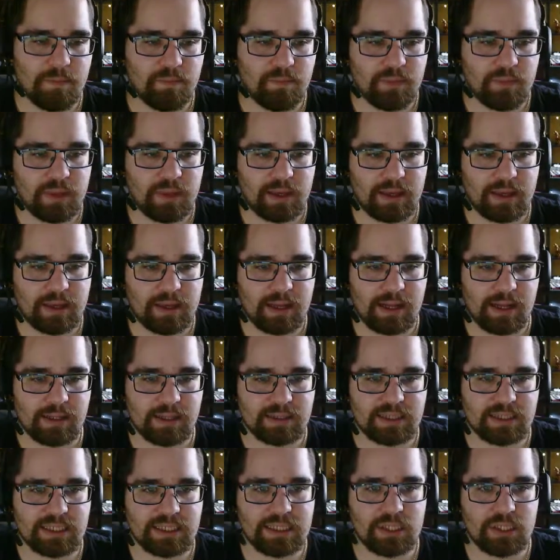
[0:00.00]
And I'll
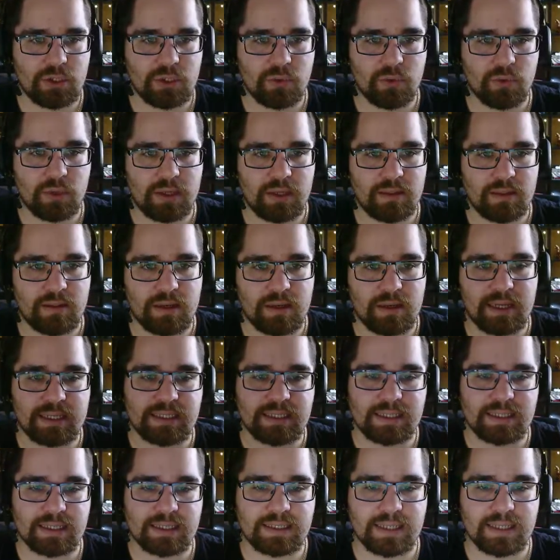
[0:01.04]
see you in the next
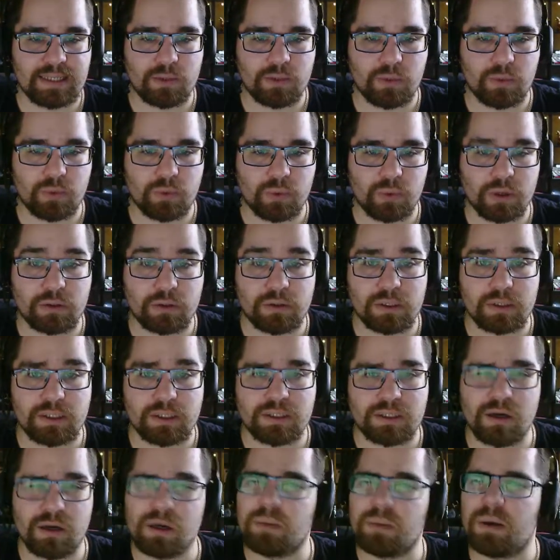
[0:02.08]
deck tech where we are going to
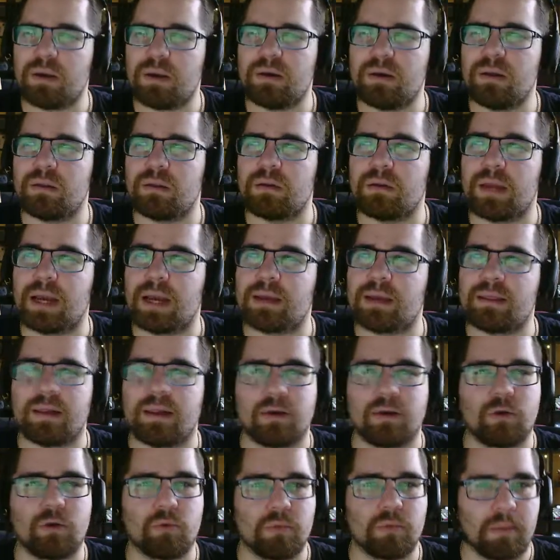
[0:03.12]
talk about another deck that I
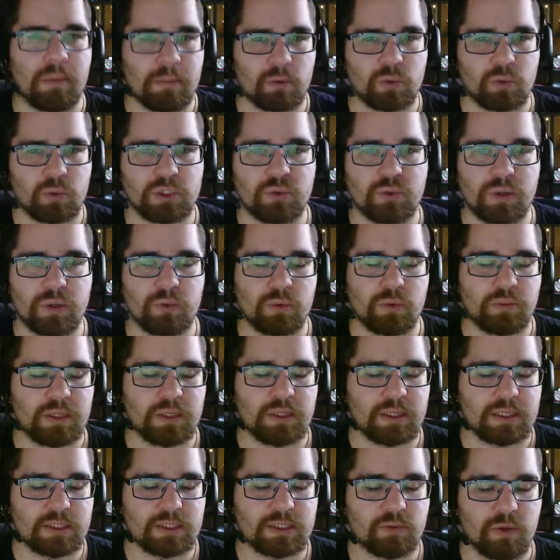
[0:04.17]
don't remember which one will be
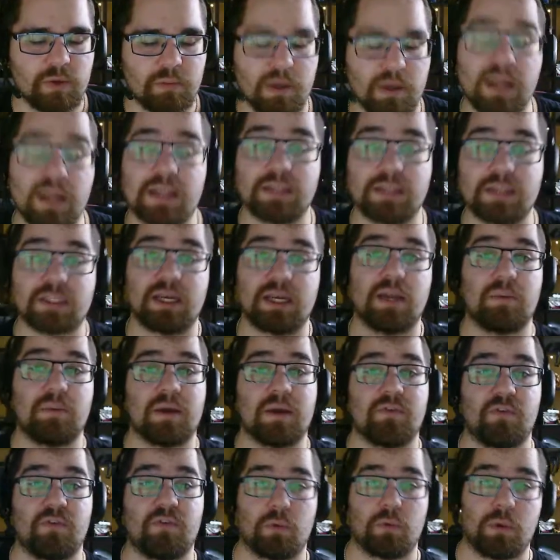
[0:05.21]
the next one, but it's going to be a
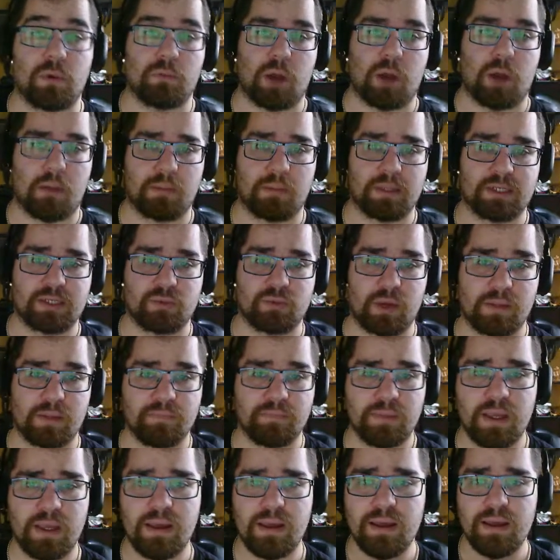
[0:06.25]
fun one probably as well.
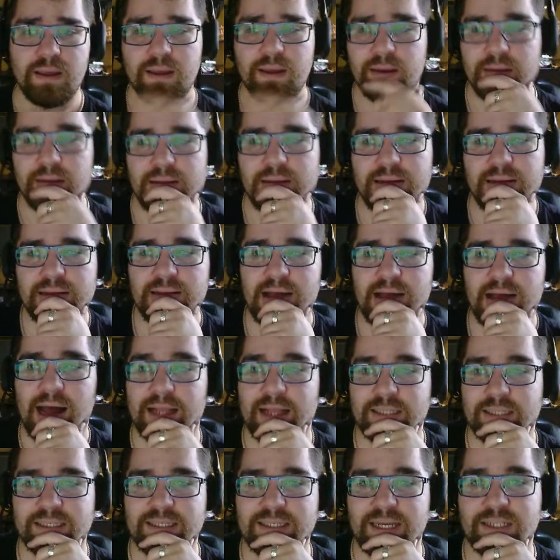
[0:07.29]
I
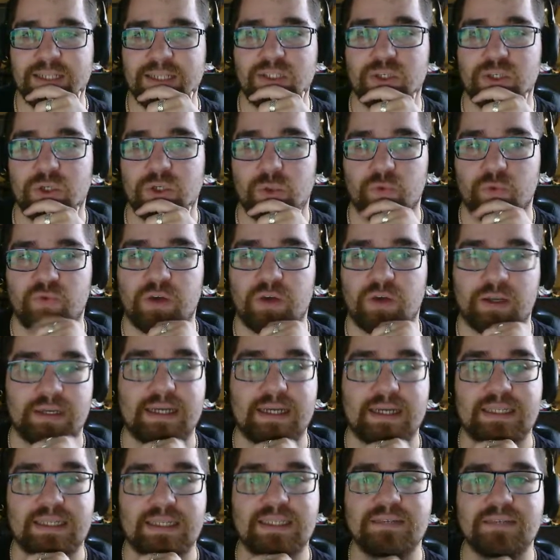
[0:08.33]
tend to do fun
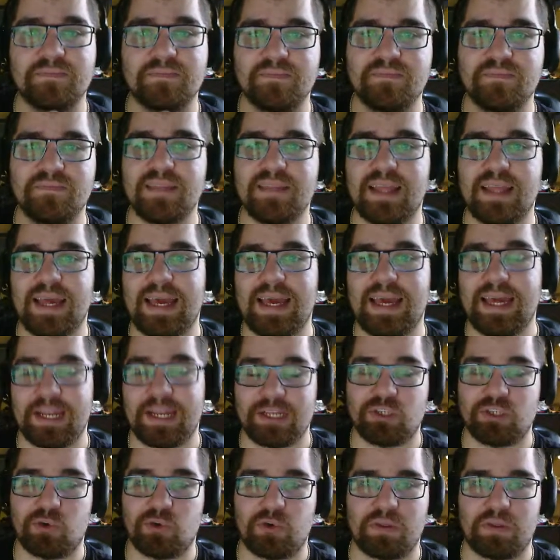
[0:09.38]
decks and
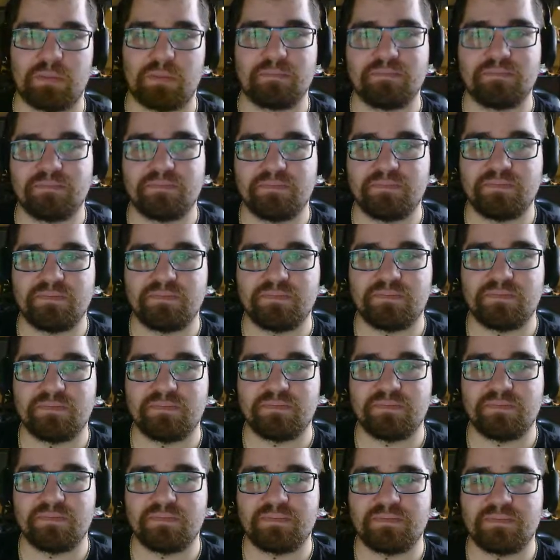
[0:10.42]
enjoy them.
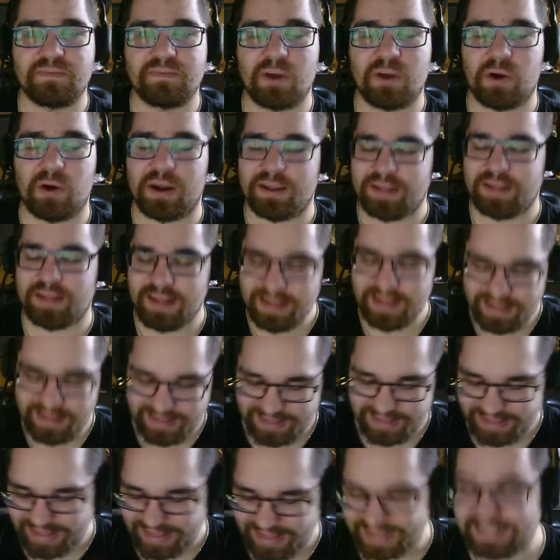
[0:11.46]
Alright,
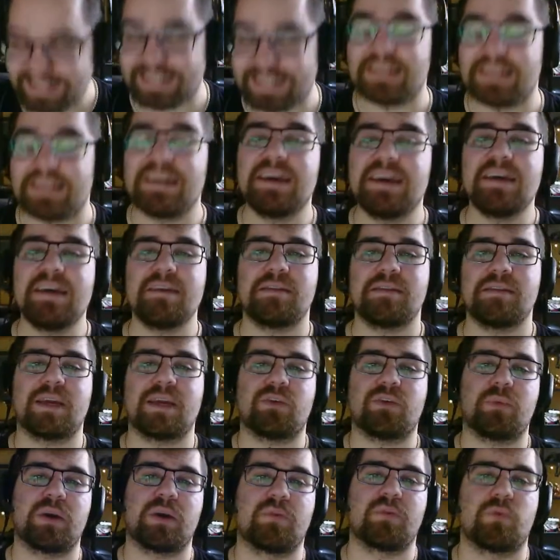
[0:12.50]
that's it. Thank you
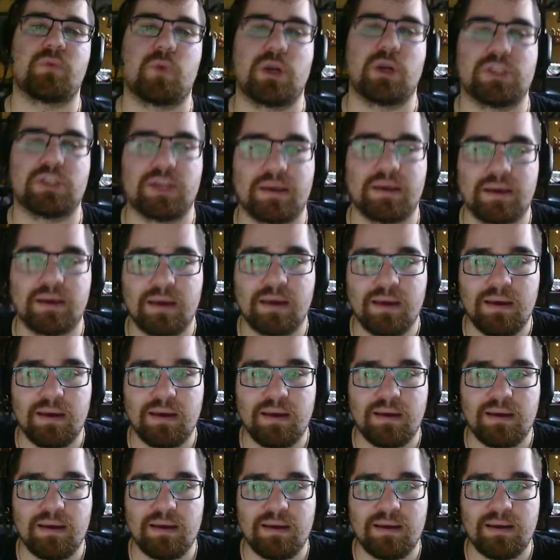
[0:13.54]
everybody for watching.
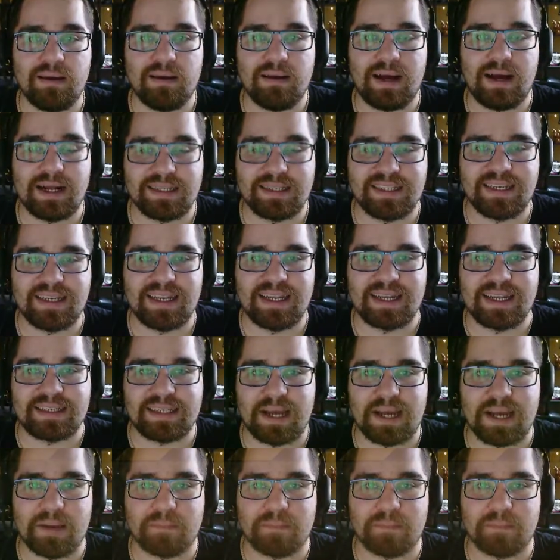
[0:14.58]
I'll see you next time.